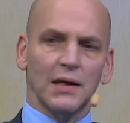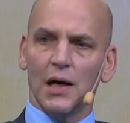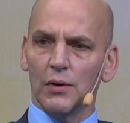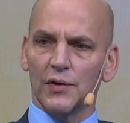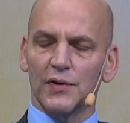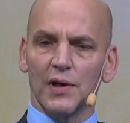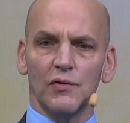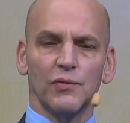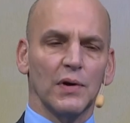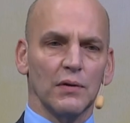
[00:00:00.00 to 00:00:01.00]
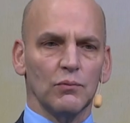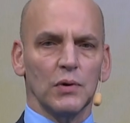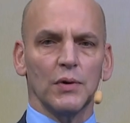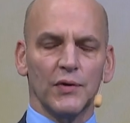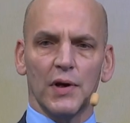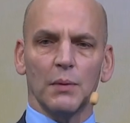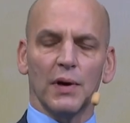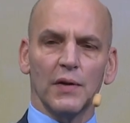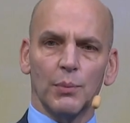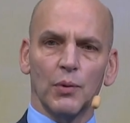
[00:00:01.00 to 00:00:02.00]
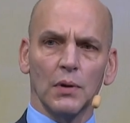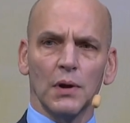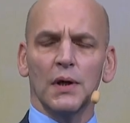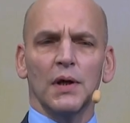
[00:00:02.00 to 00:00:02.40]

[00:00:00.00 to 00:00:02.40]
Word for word: our stuff and we were sitting by the pool.